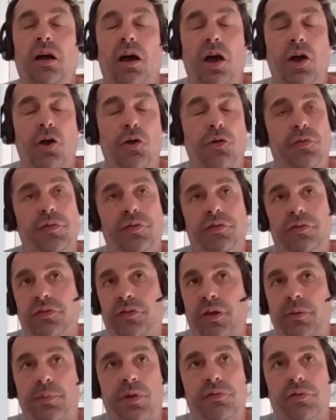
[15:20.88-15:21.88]
over
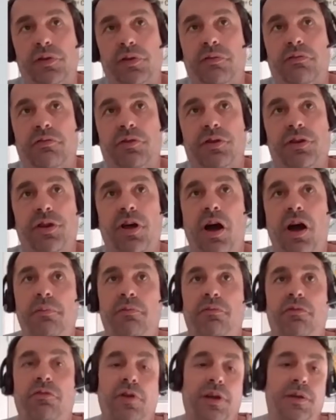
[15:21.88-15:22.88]
different
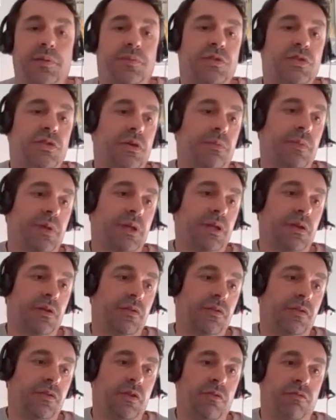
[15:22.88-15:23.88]
timeframes, some in
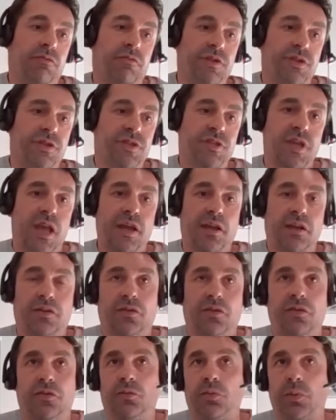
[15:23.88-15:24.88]
different
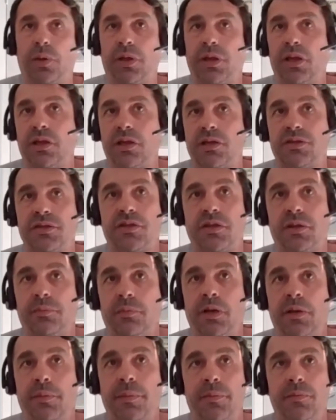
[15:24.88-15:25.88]
sectors, whether it's
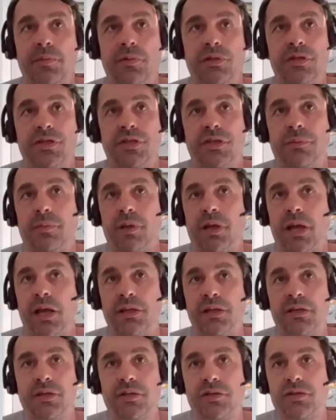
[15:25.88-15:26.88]

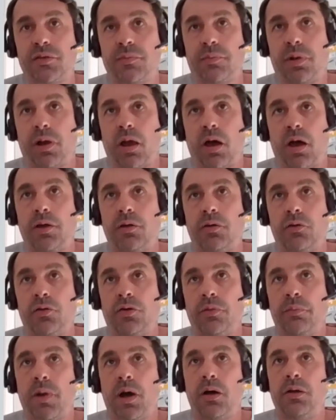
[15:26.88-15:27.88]
stimulating supply or
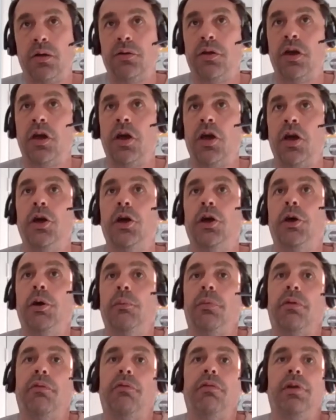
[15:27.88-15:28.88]
demand.
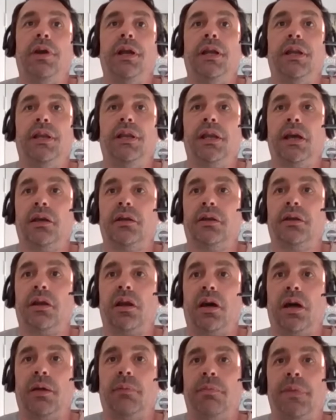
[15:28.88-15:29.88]
But really the
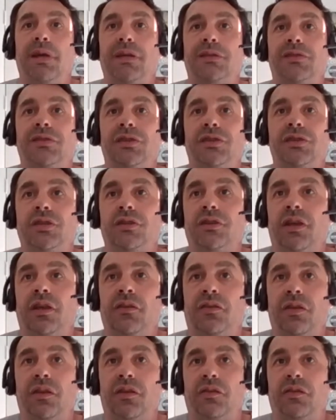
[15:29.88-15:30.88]
underlying message is
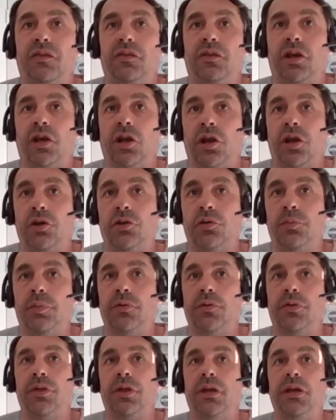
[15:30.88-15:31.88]
this is a global
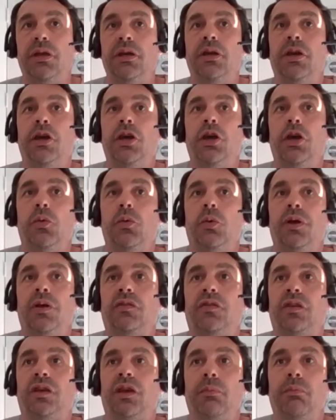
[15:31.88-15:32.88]
thing. We're
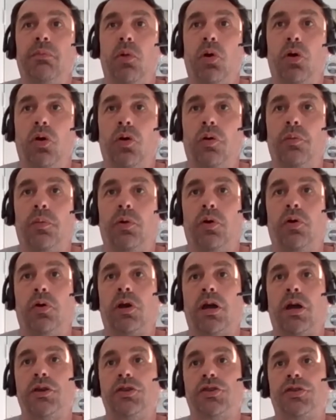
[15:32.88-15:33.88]
seeing more and more
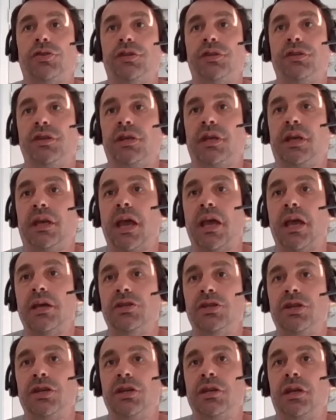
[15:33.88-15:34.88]
countries
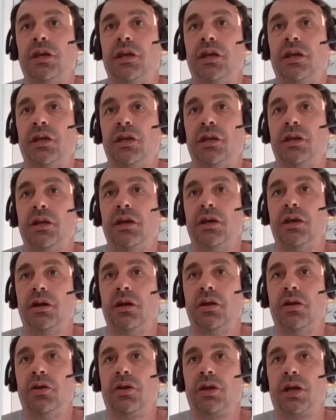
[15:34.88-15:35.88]
engaging in
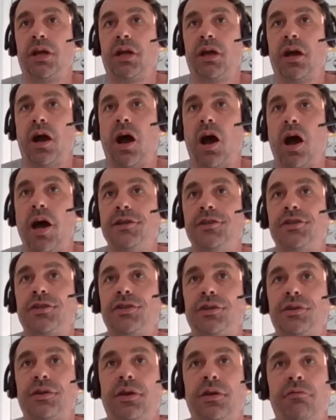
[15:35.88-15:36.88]
looking at
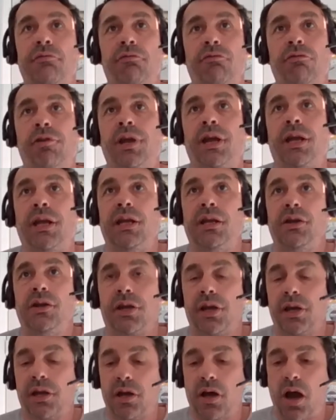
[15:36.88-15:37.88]
hydrogen and really
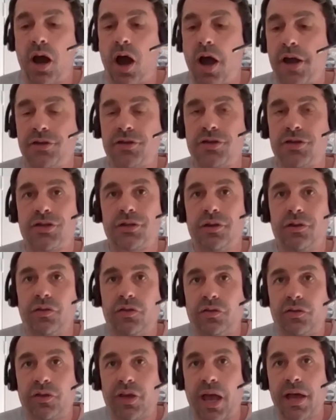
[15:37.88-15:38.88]
looking at hydrogen at
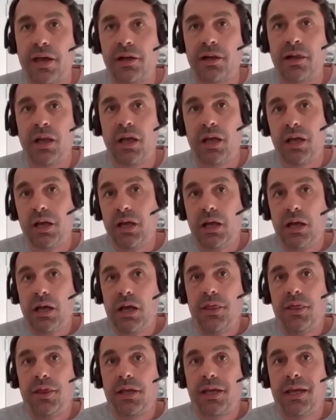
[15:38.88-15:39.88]
scale.
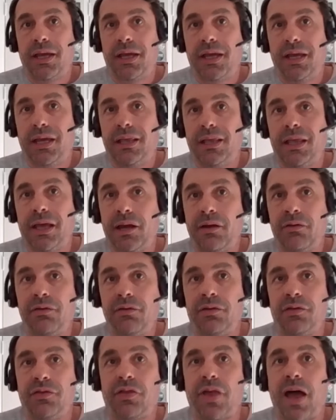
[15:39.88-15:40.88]
And the key there
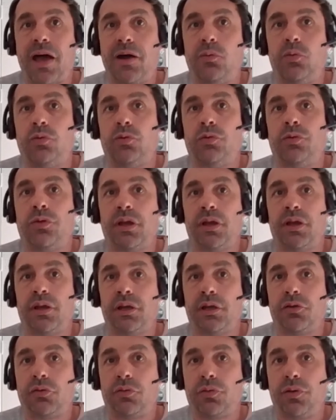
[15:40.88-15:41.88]
is that will then
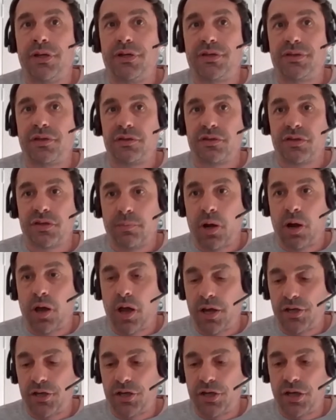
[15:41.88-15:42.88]
increase the
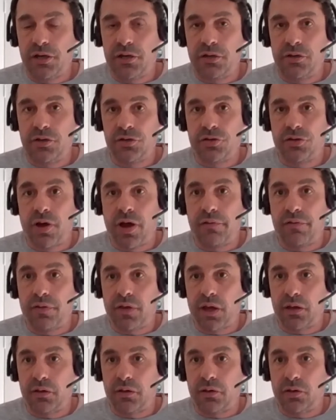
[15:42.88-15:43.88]
supply chain and drive
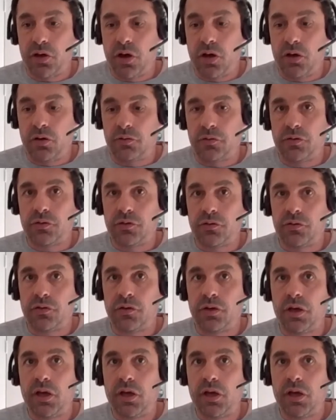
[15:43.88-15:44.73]
down costs.